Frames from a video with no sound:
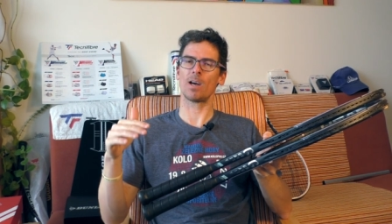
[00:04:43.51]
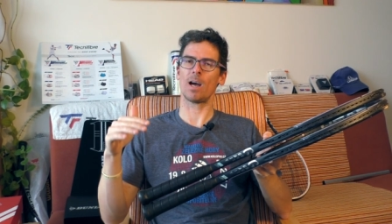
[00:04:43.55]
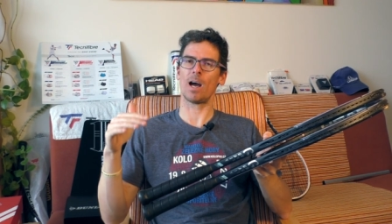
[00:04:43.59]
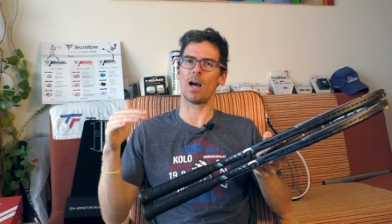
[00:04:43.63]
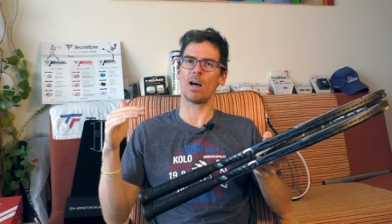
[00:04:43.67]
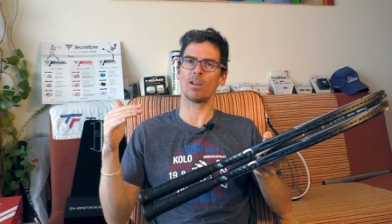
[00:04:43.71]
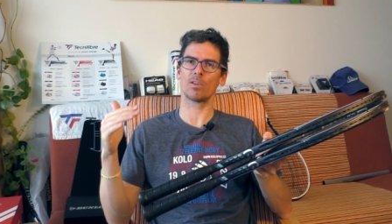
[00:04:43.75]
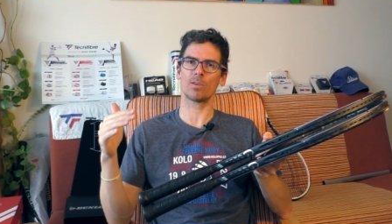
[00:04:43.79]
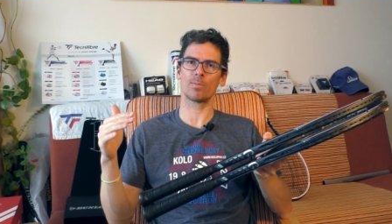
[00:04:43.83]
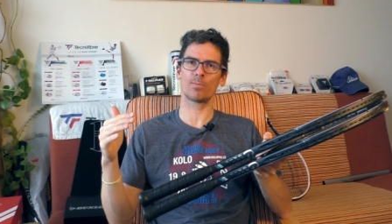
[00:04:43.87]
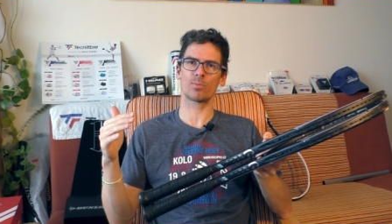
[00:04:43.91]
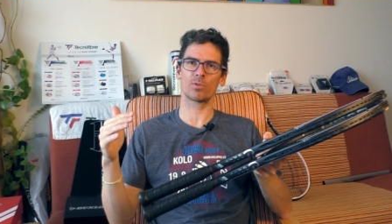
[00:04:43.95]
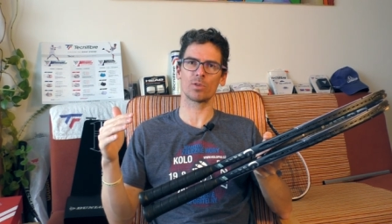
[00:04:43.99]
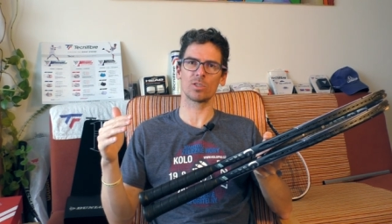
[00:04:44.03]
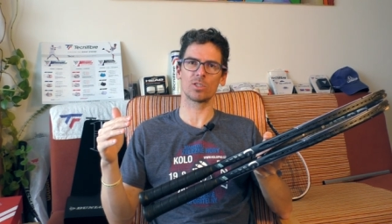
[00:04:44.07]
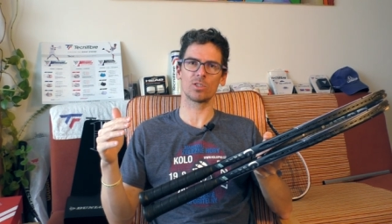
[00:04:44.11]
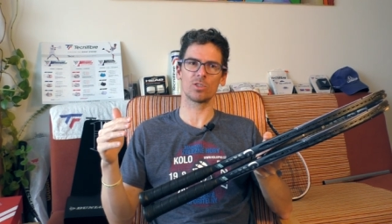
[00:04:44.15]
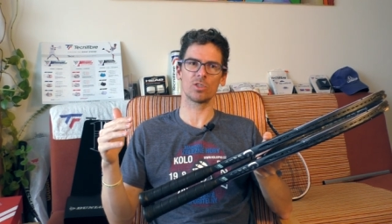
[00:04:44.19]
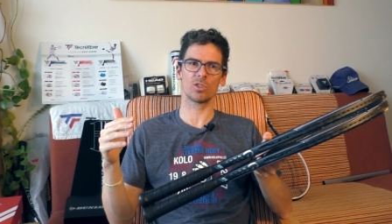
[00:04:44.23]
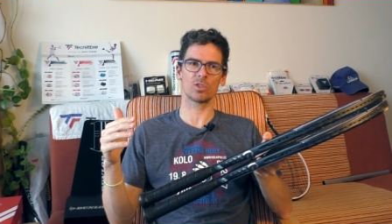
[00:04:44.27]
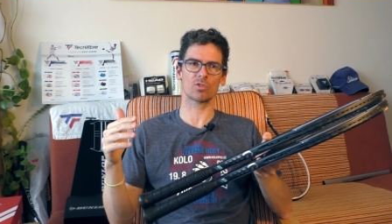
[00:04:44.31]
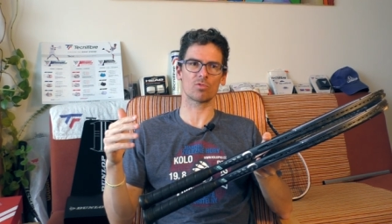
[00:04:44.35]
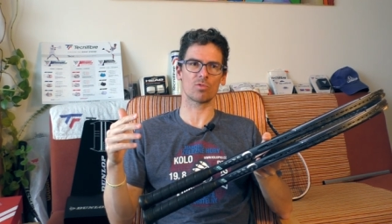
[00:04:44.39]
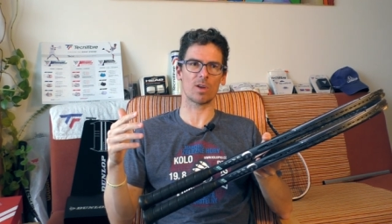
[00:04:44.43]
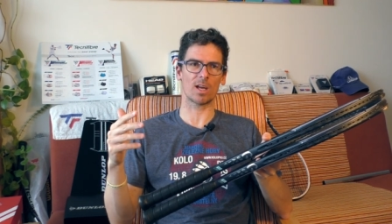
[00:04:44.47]
other
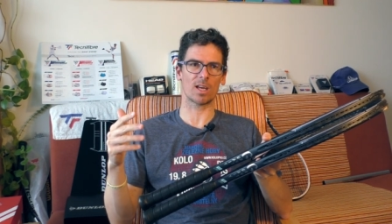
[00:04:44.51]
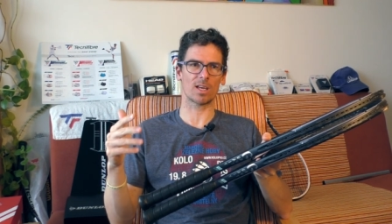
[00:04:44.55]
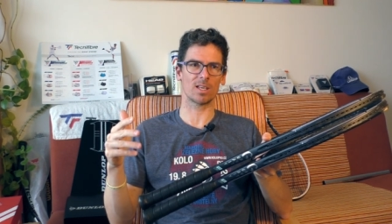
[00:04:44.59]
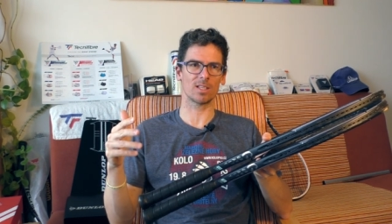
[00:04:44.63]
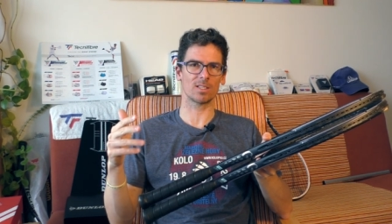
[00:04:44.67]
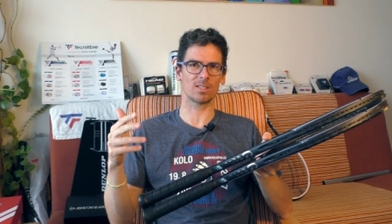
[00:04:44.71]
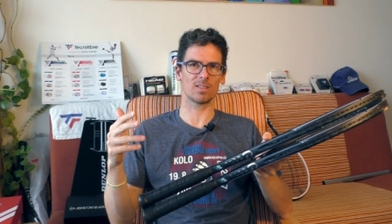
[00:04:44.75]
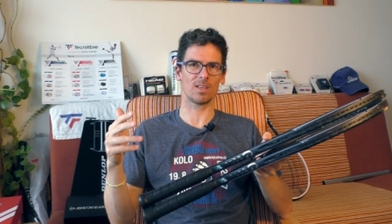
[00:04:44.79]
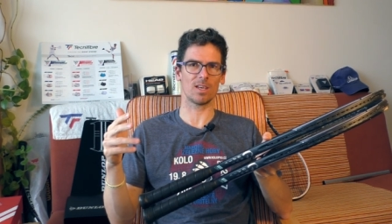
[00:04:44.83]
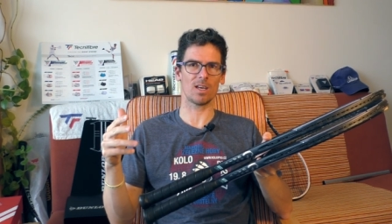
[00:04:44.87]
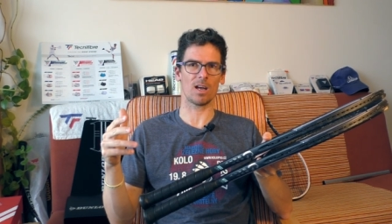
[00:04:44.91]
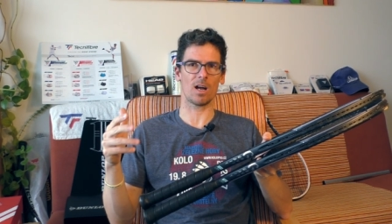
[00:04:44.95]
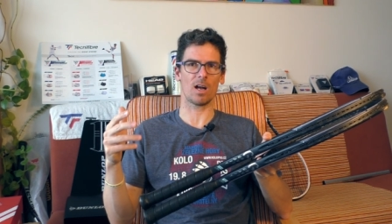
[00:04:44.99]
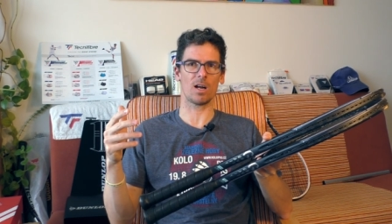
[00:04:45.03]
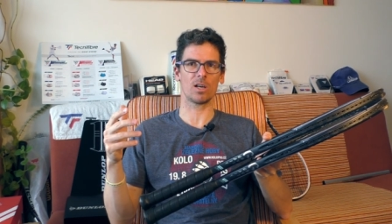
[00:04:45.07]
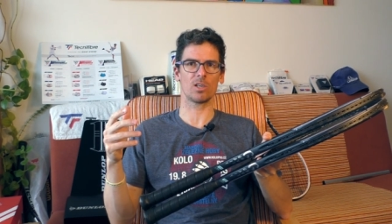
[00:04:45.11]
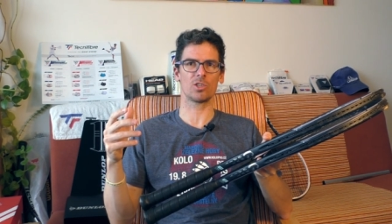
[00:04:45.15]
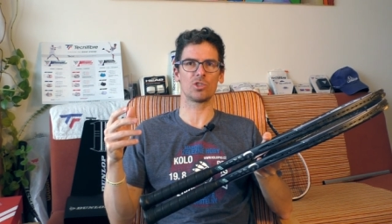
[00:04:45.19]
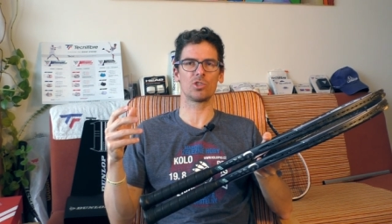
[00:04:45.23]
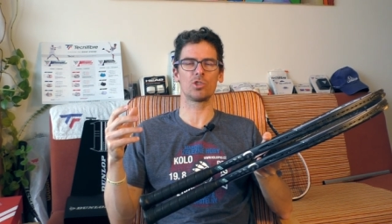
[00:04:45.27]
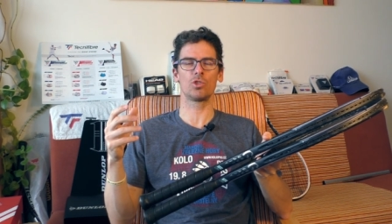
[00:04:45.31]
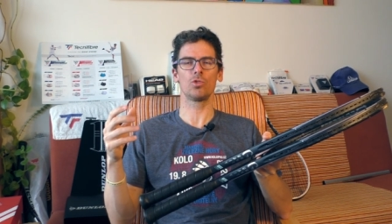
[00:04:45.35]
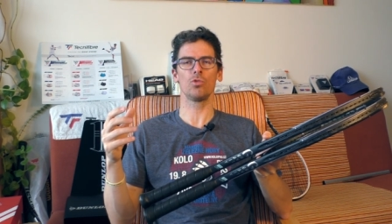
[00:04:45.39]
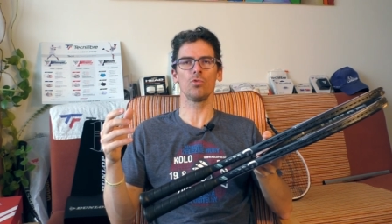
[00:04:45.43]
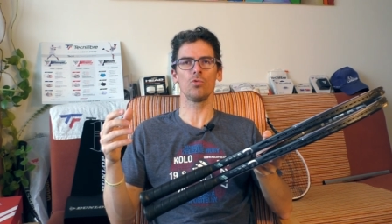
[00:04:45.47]
prestige records they are
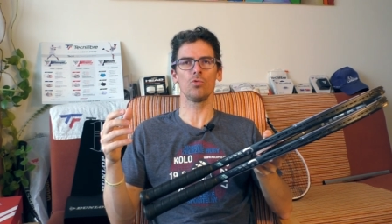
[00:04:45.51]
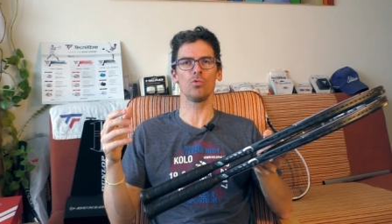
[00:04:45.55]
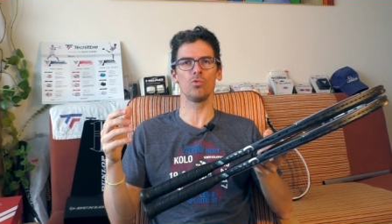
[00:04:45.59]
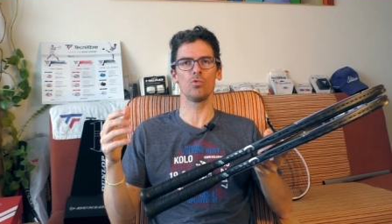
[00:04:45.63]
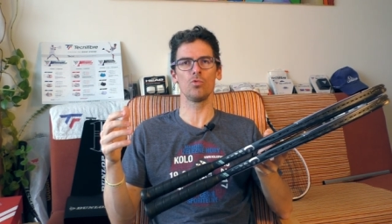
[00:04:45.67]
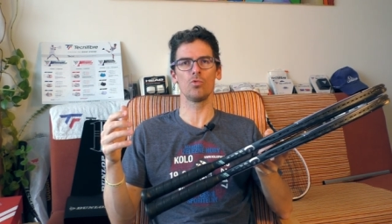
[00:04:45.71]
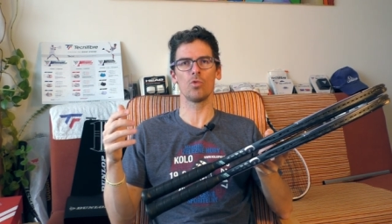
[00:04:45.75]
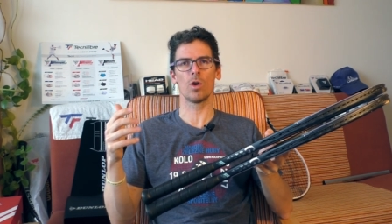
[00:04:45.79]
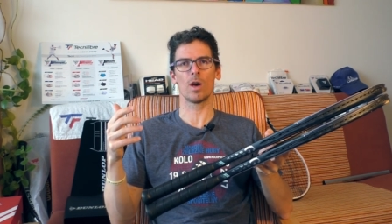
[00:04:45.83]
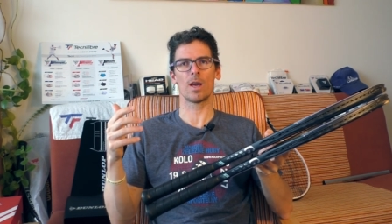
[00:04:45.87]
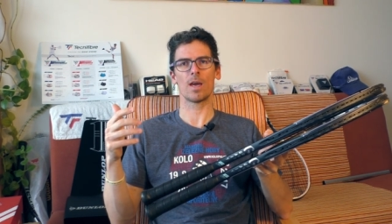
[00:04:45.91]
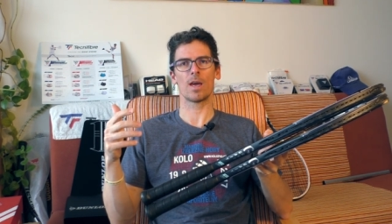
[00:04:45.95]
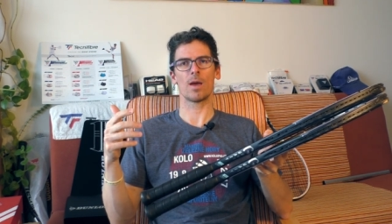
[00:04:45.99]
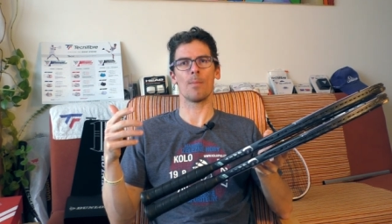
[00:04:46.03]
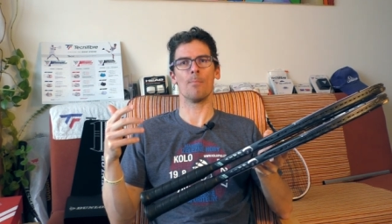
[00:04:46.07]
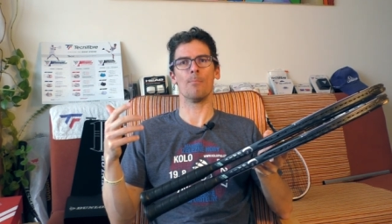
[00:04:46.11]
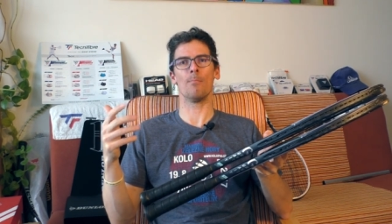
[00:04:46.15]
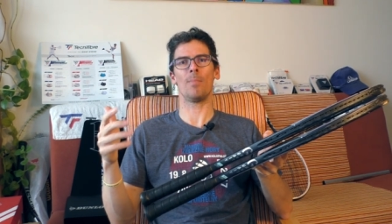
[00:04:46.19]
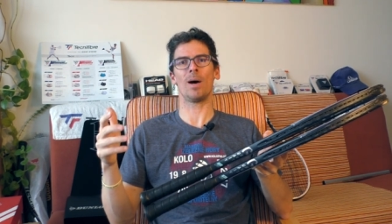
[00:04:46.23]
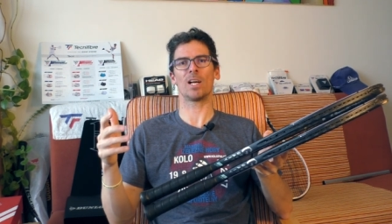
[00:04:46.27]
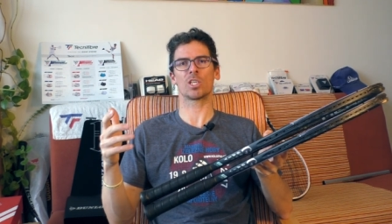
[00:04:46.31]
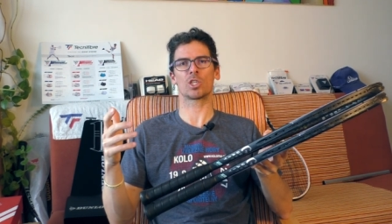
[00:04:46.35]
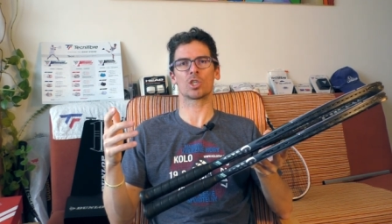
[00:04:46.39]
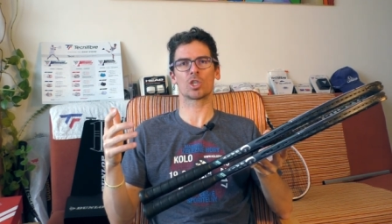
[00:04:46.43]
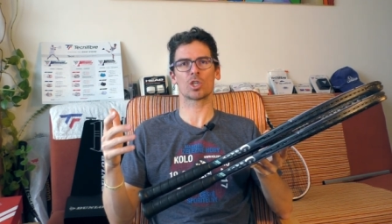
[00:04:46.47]
too
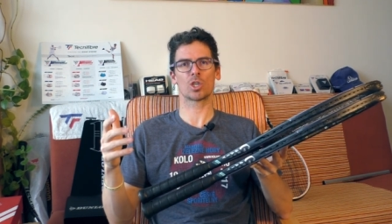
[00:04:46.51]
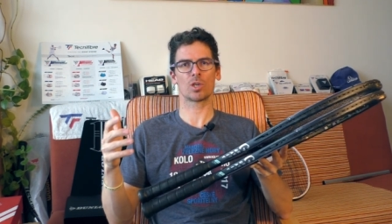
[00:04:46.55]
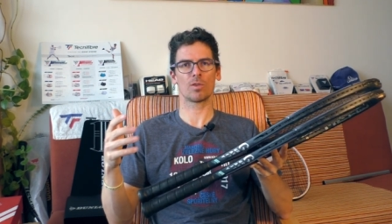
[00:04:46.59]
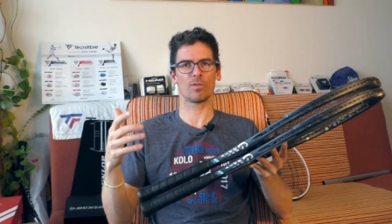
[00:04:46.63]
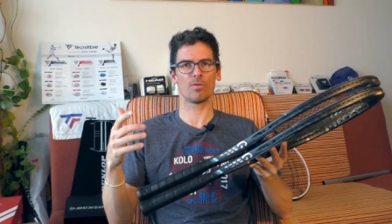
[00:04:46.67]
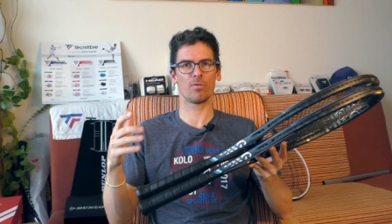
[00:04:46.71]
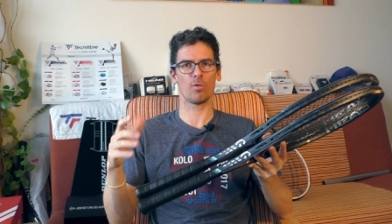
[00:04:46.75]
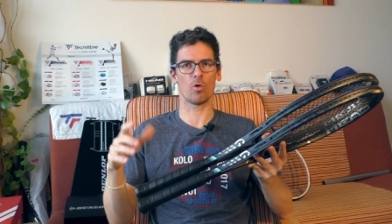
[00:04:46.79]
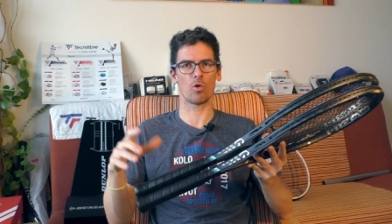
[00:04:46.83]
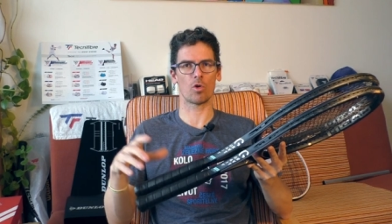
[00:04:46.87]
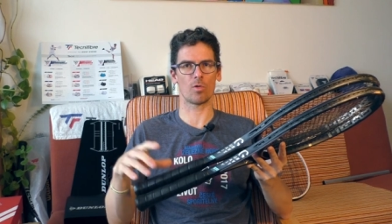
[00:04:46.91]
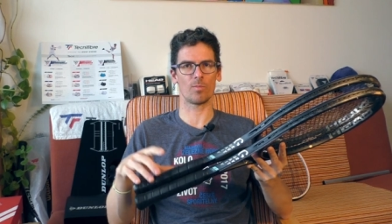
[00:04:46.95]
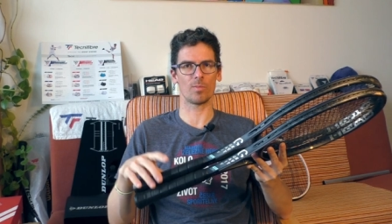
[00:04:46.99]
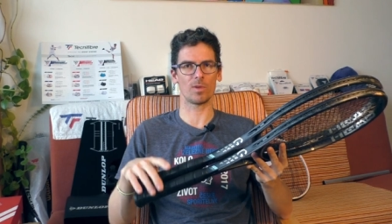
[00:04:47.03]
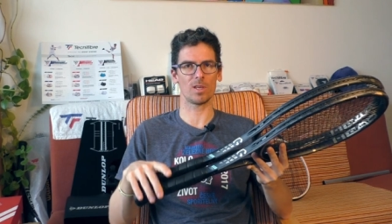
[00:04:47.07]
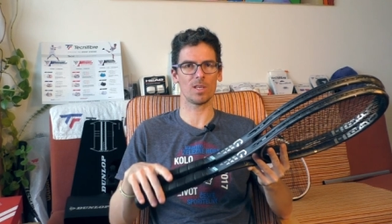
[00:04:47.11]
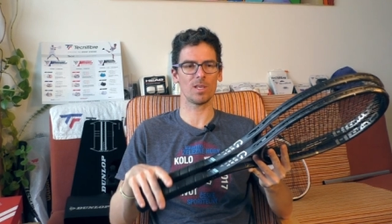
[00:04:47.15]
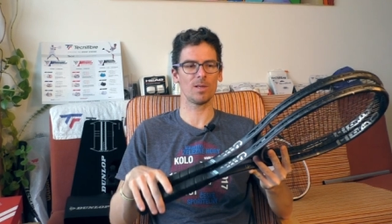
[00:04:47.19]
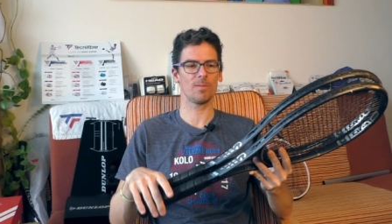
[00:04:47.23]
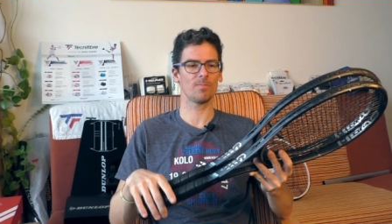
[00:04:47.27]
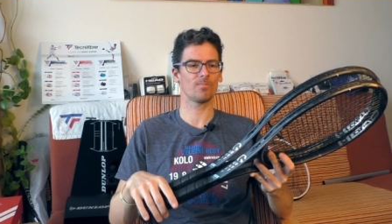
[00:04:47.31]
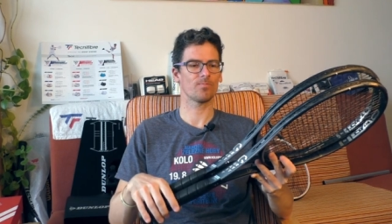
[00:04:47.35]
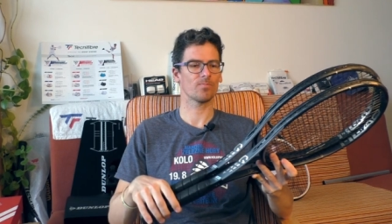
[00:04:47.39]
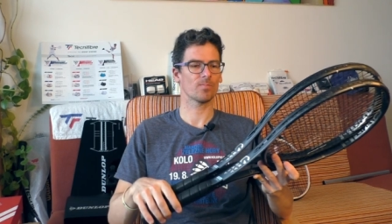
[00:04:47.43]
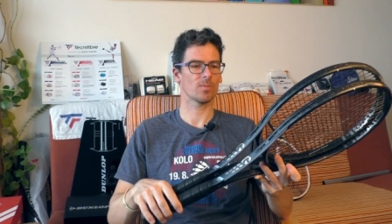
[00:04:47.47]
much for
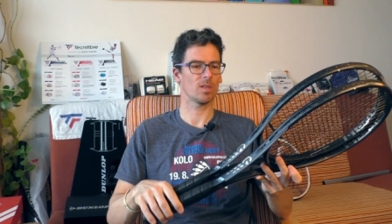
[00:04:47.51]
me